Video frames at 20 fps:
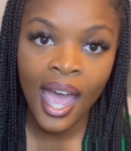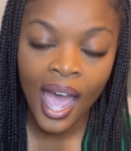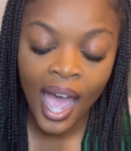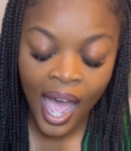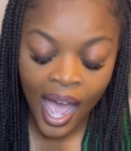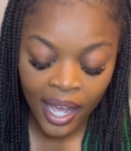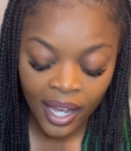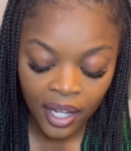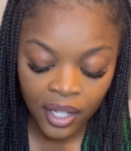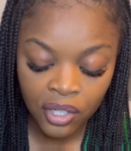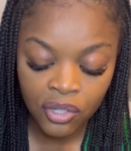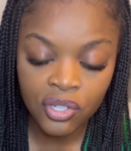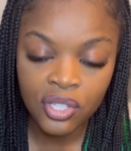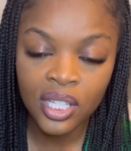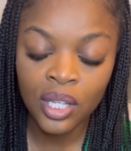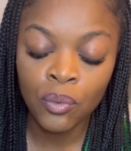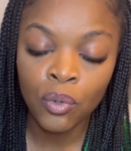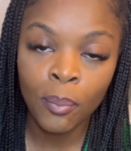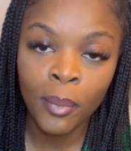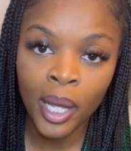I
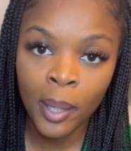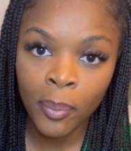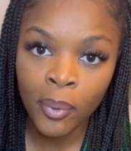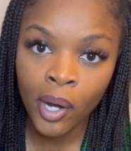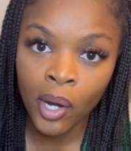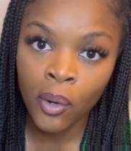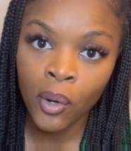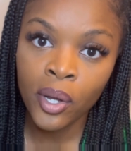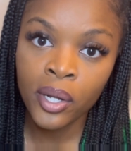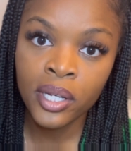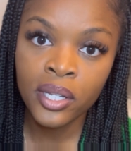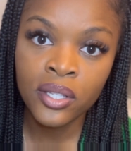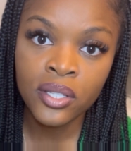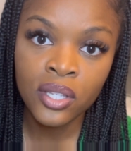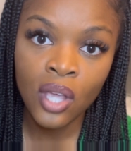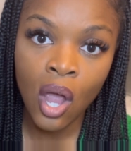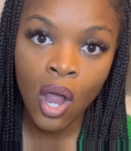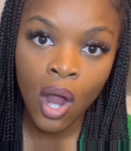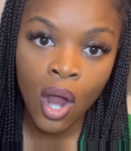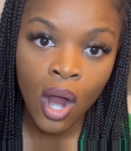understand what my priorities
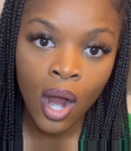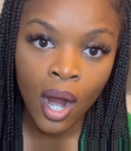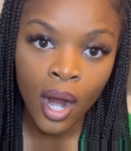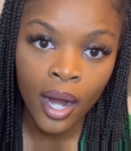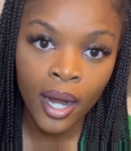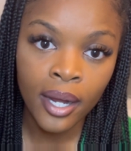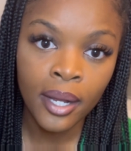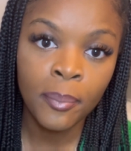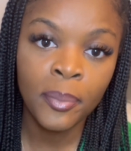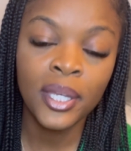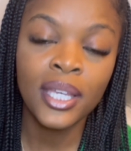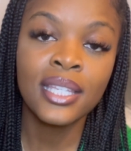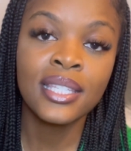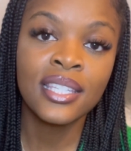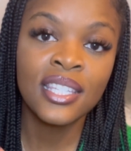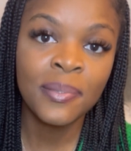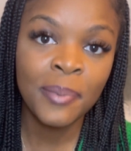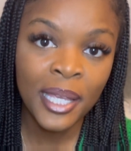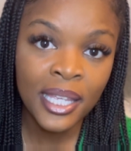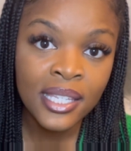are, because
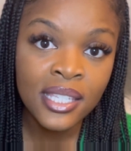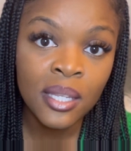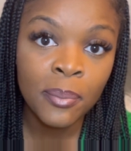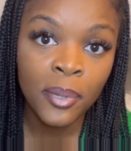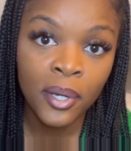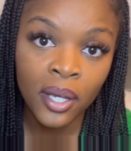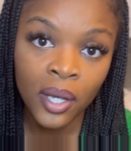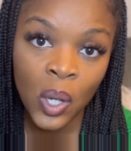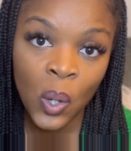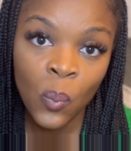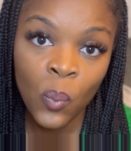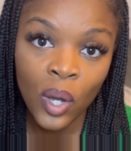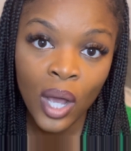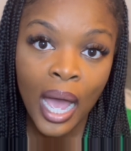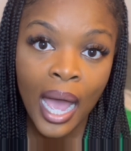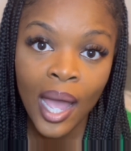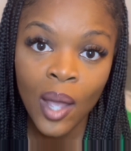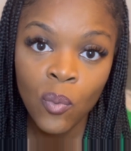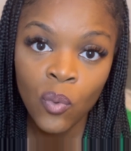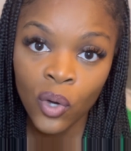it's based upon what
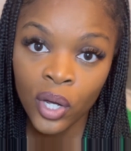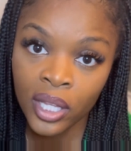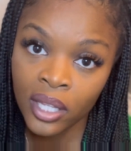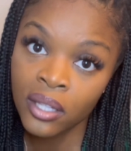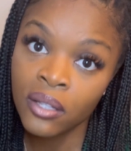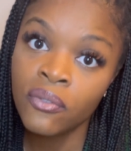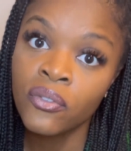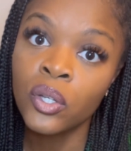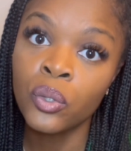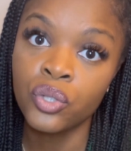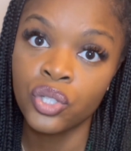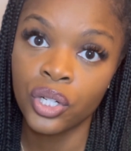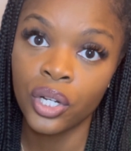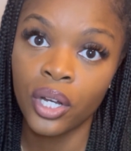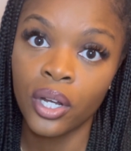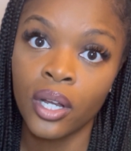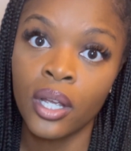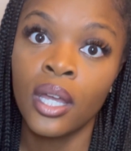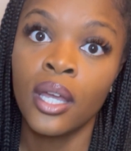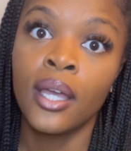I want in the
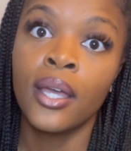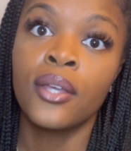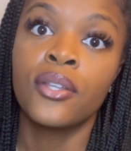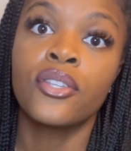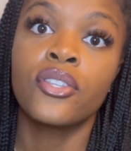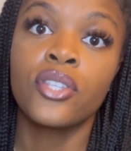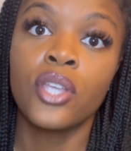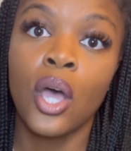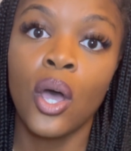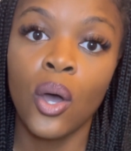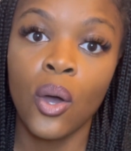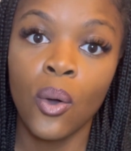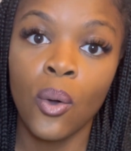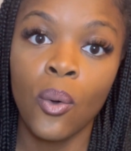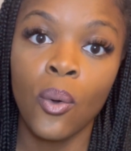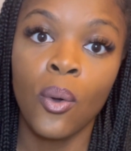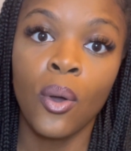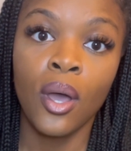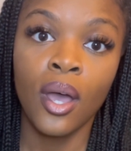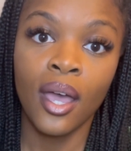future.
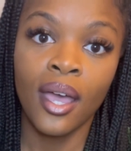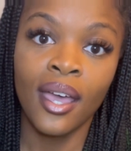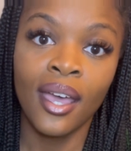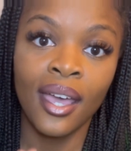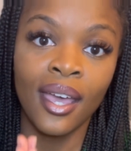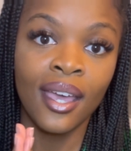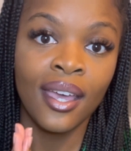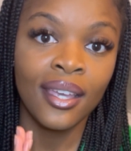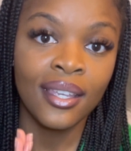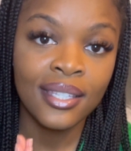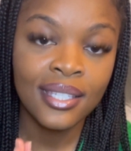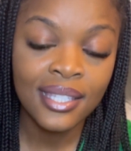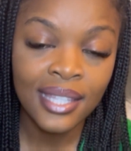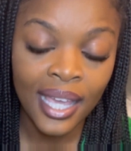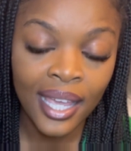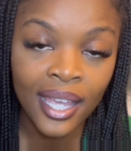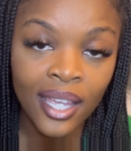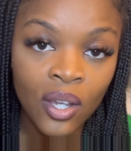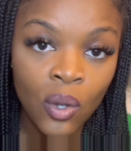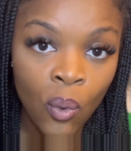So
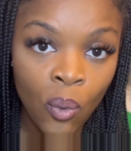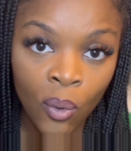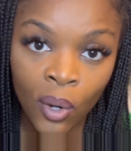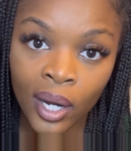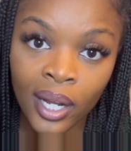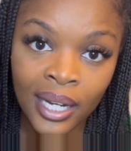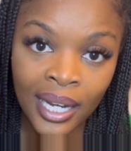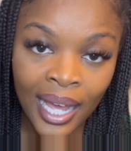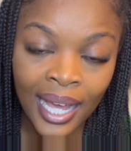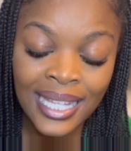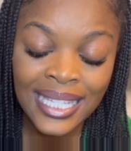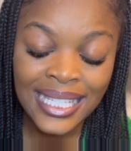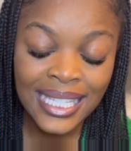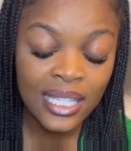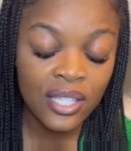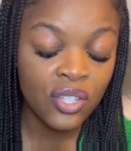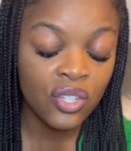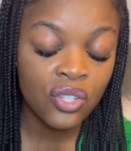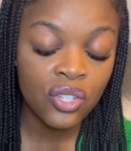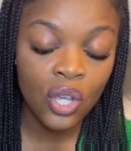staying organized
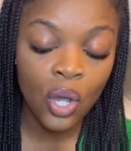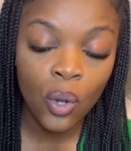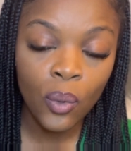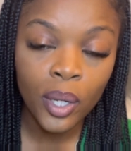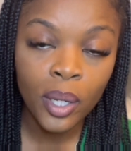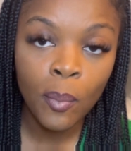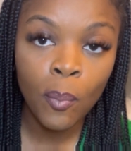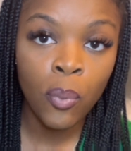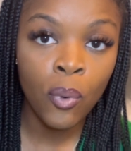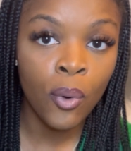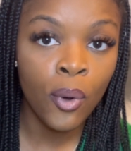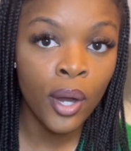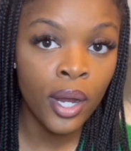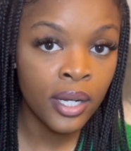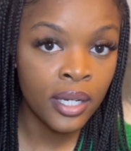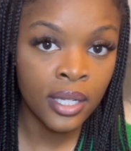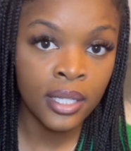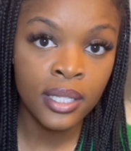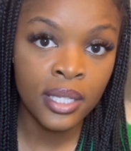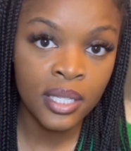is so
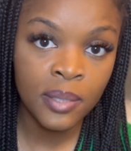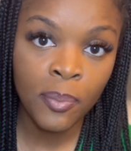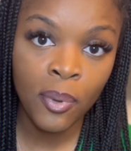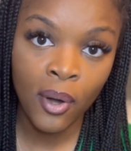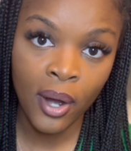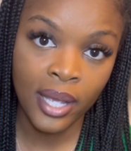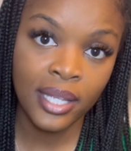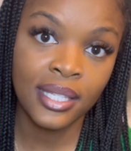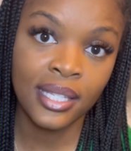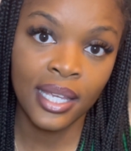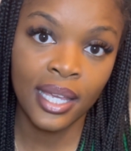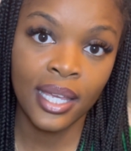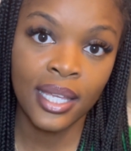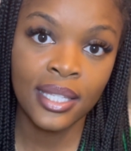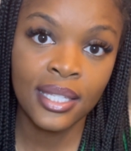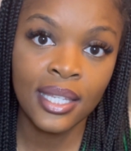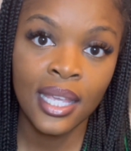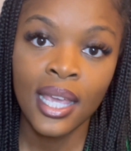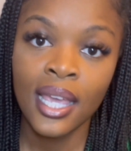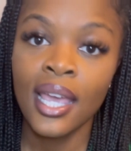important in this
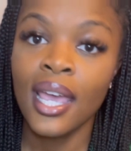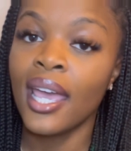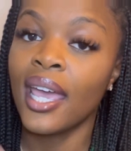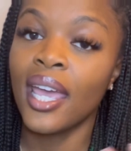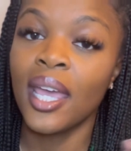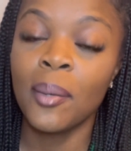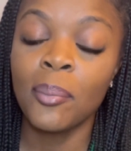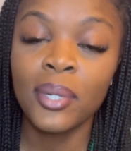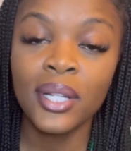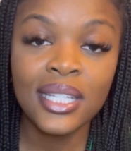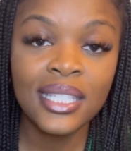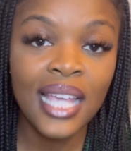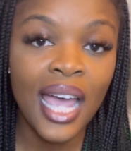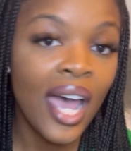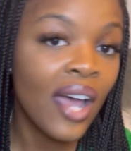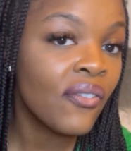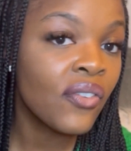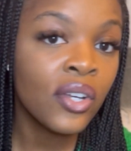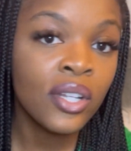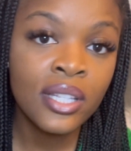process. And plus,
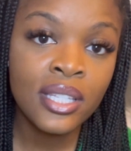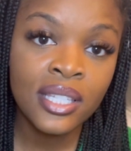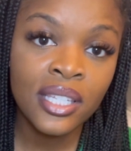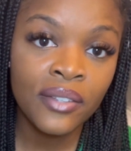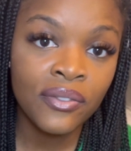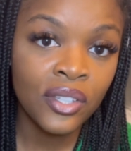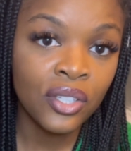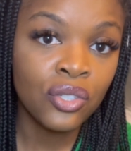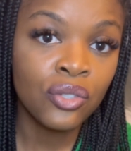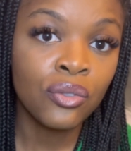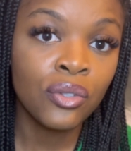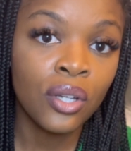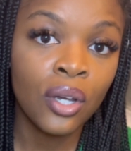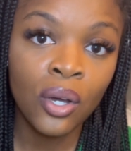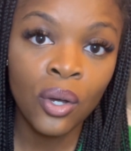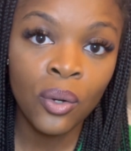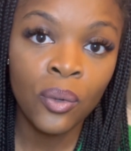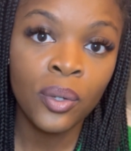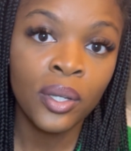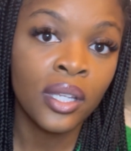I feel as if
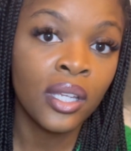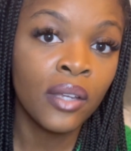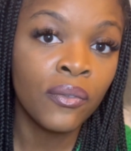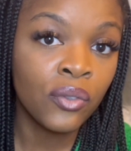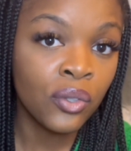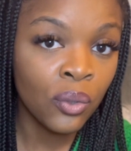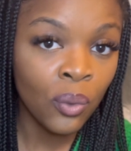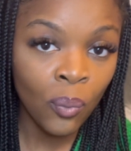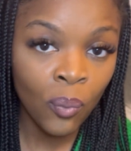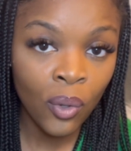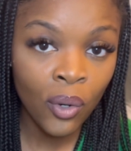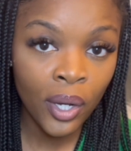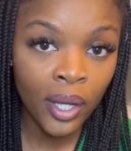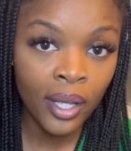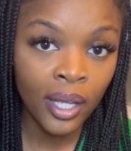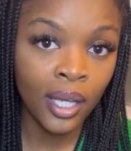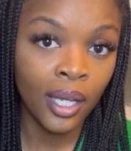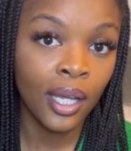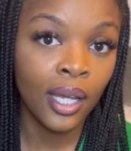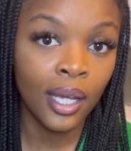that, if you
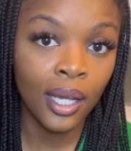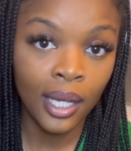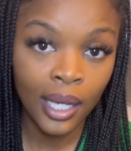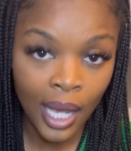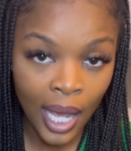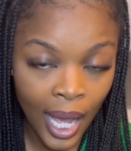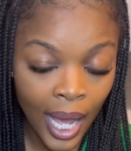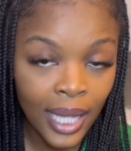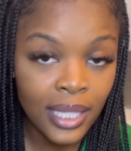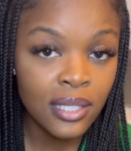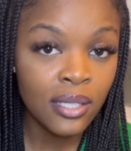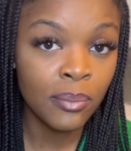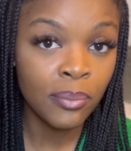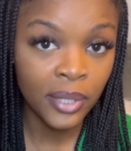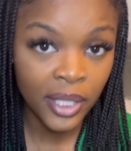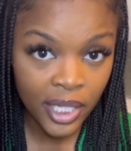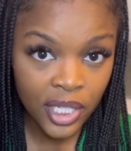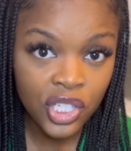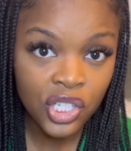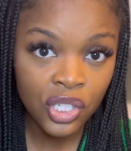want God to
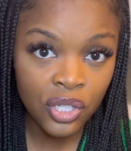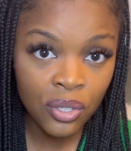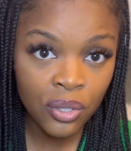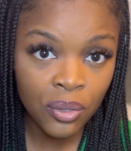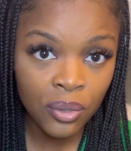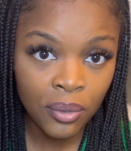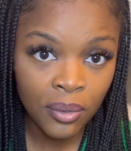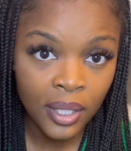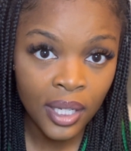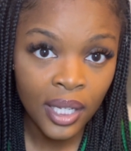bless you,